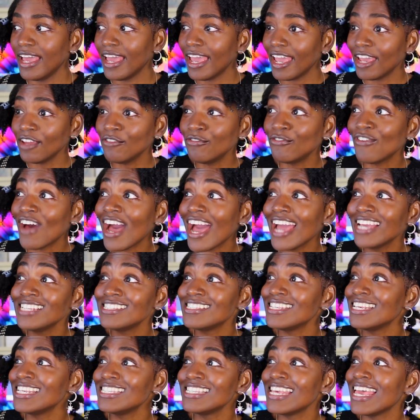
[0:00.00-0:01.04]
Advice
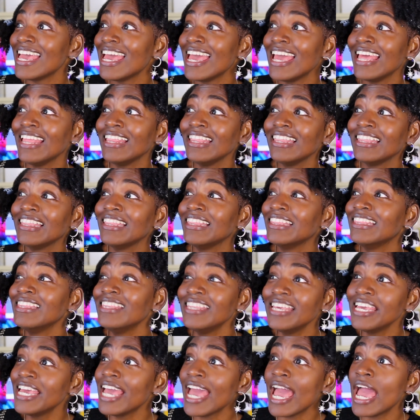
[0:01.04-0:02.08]
is in
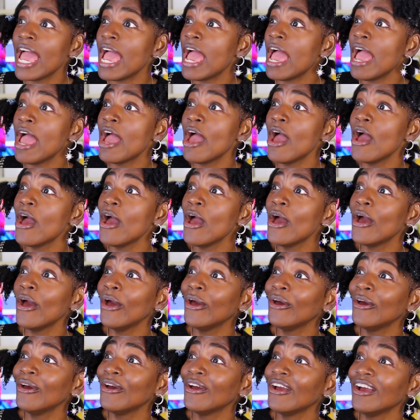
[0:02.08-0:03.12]
the
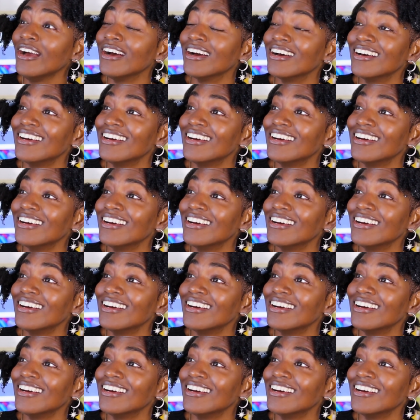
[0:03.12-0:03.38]
air.